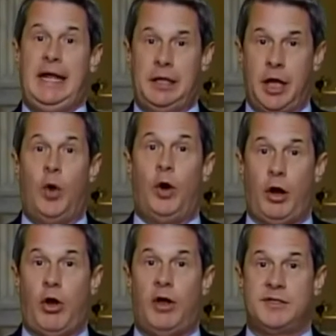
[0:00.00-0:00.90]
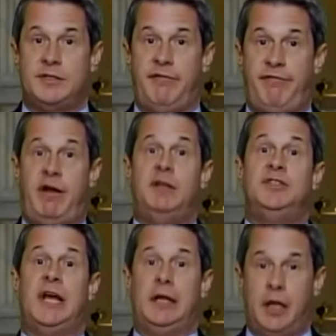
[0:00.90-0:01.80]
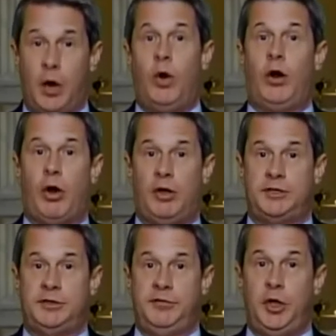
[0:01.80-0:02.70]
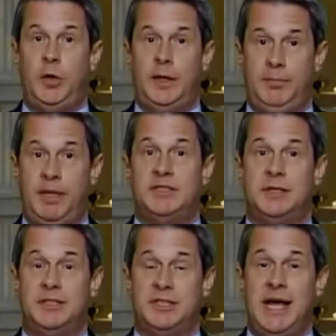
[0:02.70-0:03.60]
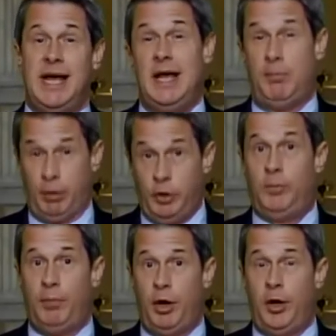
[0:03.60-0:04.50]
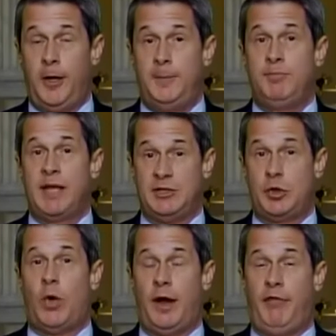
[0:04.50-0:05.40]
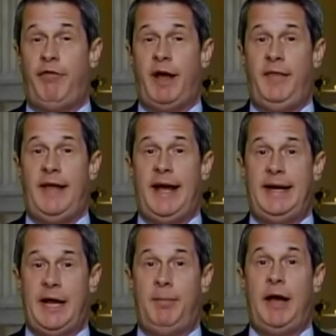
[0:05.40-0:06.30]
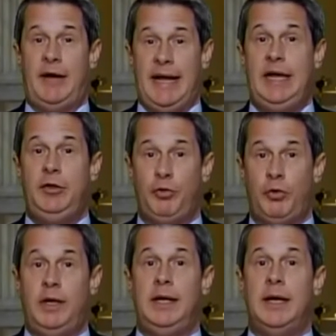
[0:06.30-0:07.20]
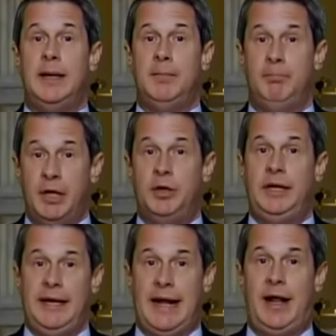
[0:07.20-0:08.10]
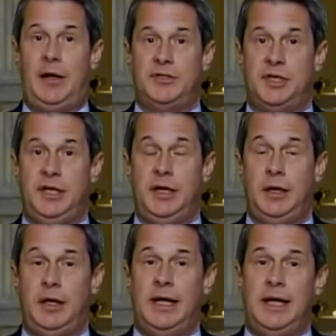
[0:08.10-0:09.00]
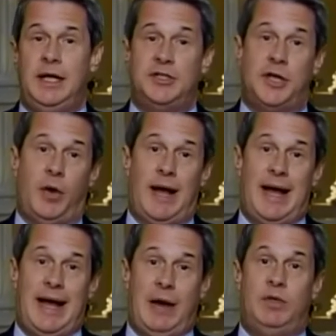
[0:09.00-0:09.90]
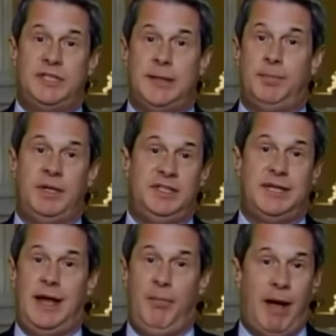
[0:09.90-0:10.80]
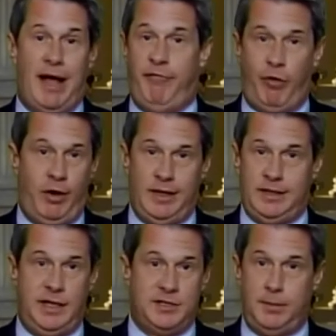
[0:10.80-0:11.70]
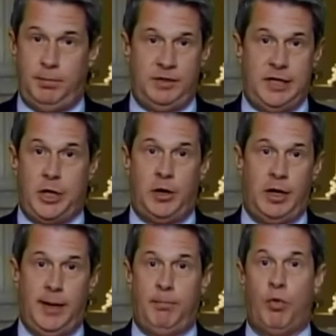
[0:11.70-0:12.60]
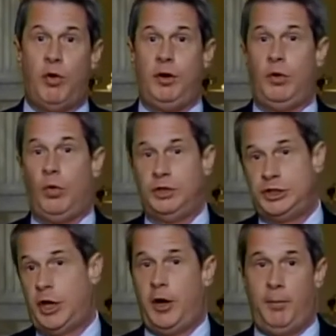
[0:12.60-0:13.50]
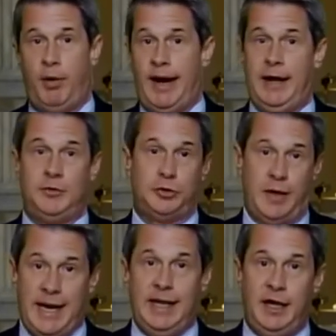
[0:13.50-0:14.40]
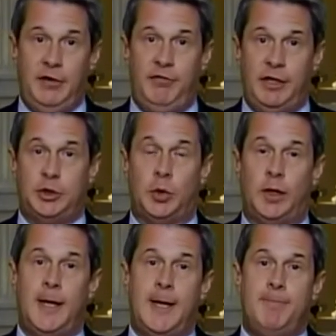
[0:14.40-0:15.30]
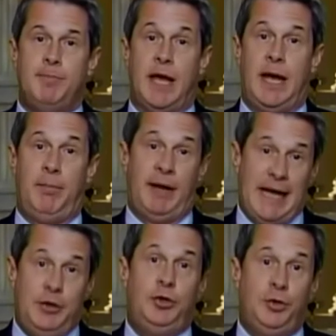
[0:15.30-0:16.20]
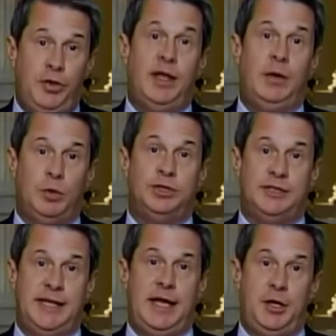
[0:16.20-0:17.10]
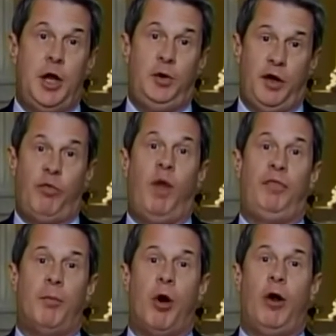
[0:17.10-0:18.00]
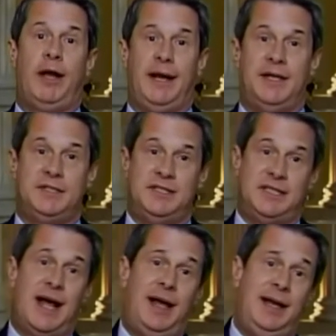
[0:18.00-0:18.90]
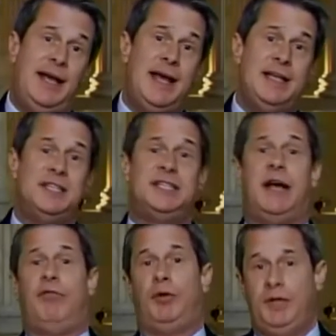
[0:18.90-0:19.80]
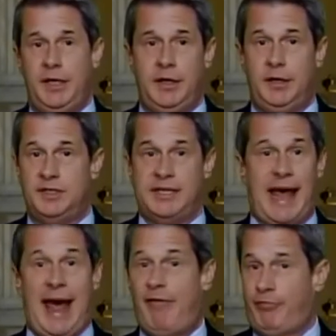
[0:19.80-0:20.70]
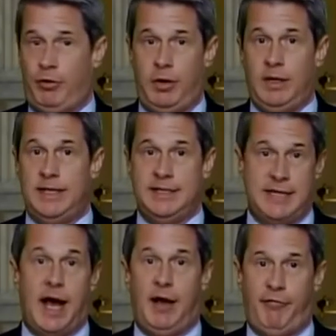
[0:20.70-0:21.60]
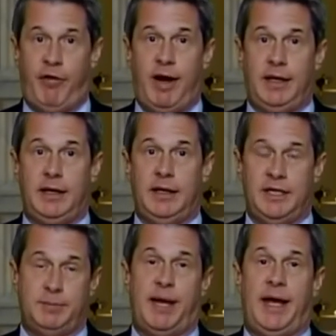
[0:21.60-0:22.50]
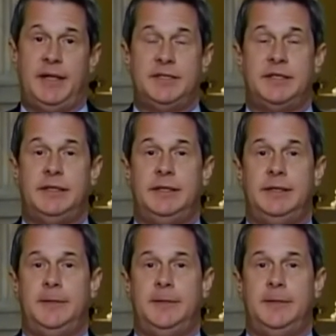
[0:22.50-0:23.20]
a lower cost of funds, a lower cost of doing business. Bloomberg has quantified that at about $83 billion a year. So I would simply say my verdict isn't particularly important, or Sherrod Brown's, or any individual. But I do think we should take note of what the market has decided several years after Dodd-Frank has passed.